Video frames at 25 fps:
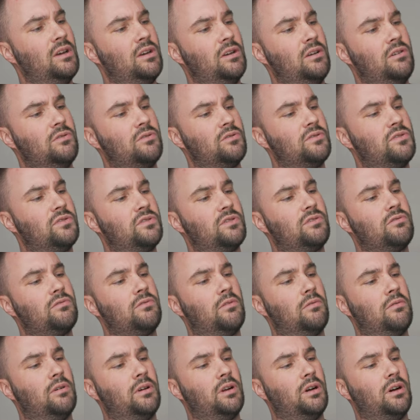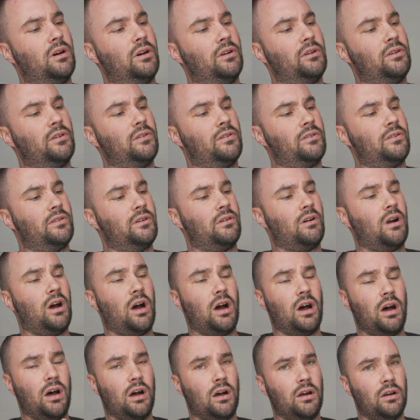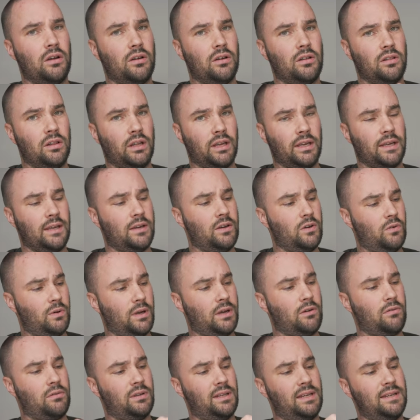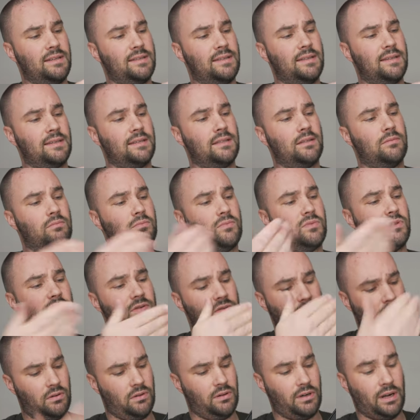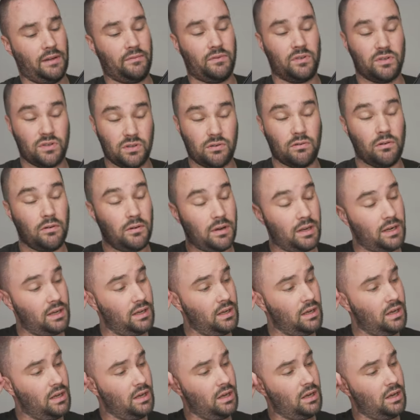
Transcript: You just screw it on. There are like quick release systems so you don't have to screw it.